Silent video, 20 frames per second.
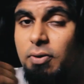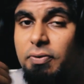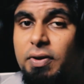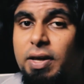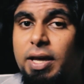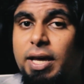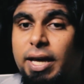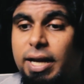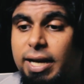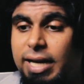of
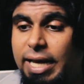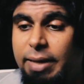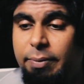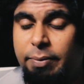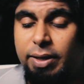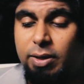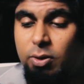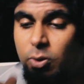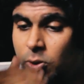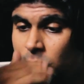
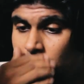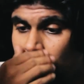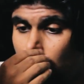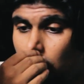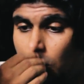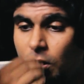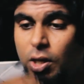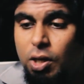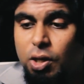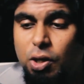climate
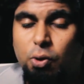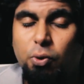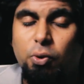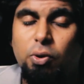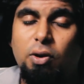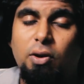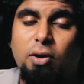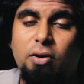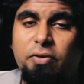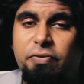also. You
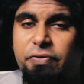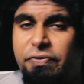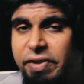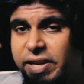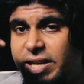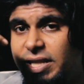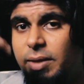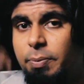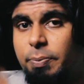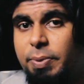will not
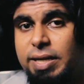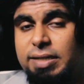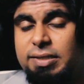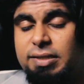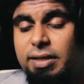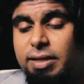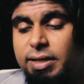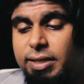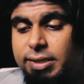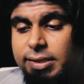feel the
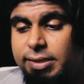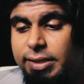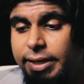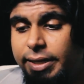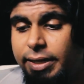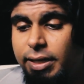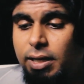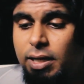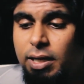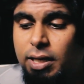pressure
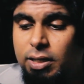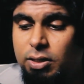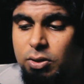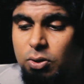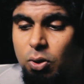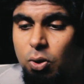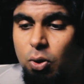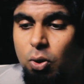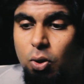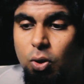inside.
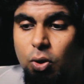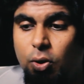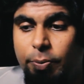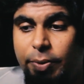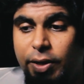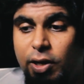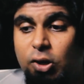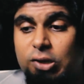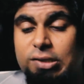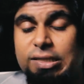So
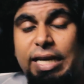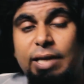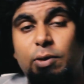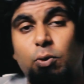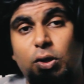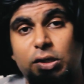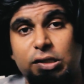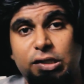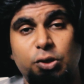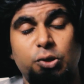because I
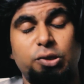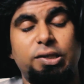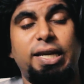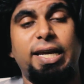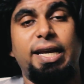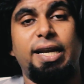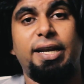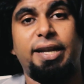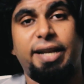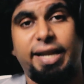was
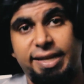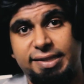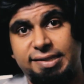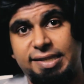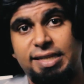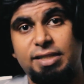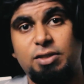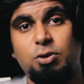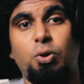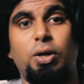using a
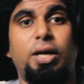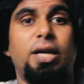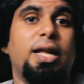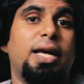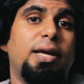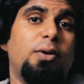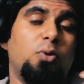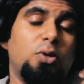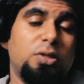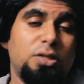racing shoe, and
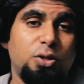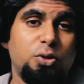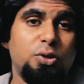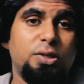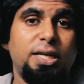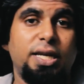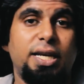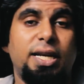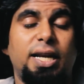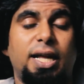I was
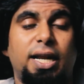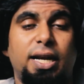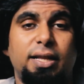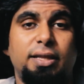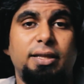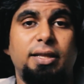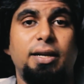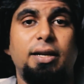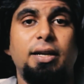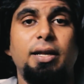using
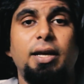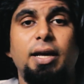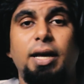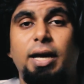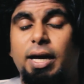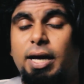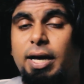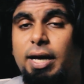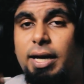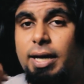another
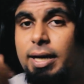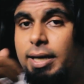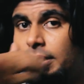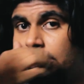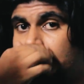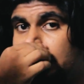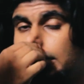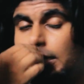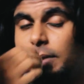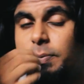
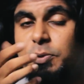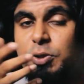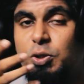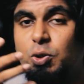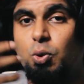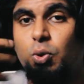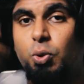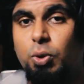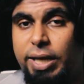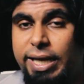slip
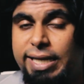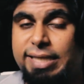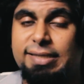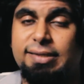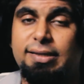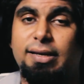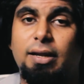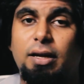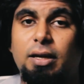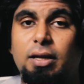shoe
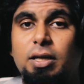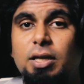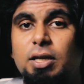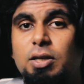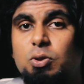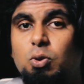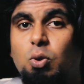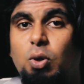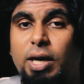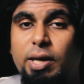extra,
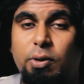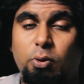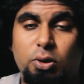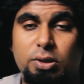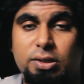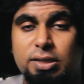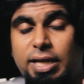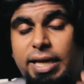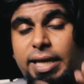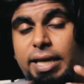so I
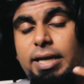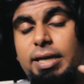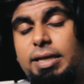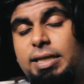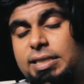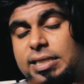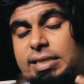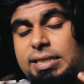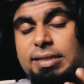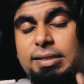was like
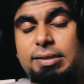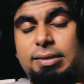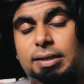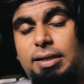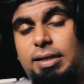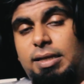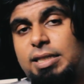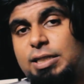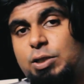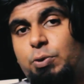
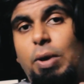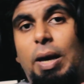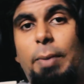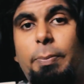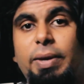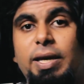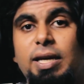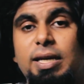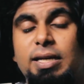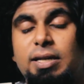
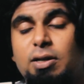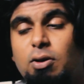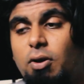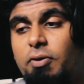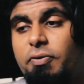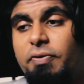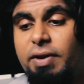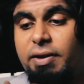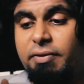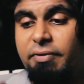swapping it
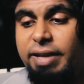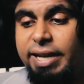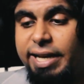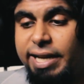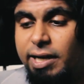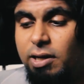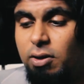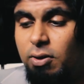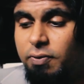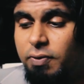off and
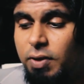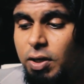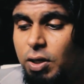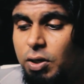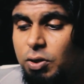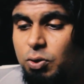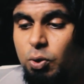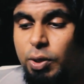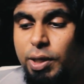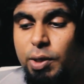wearing it off,
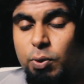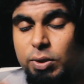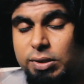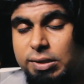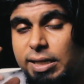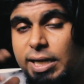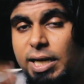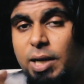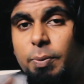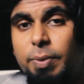so it
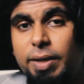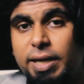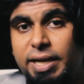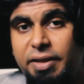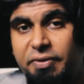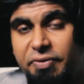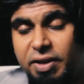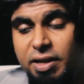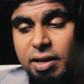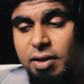was little bit
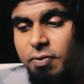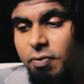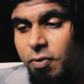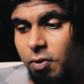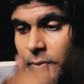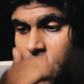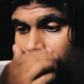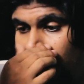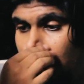difficult for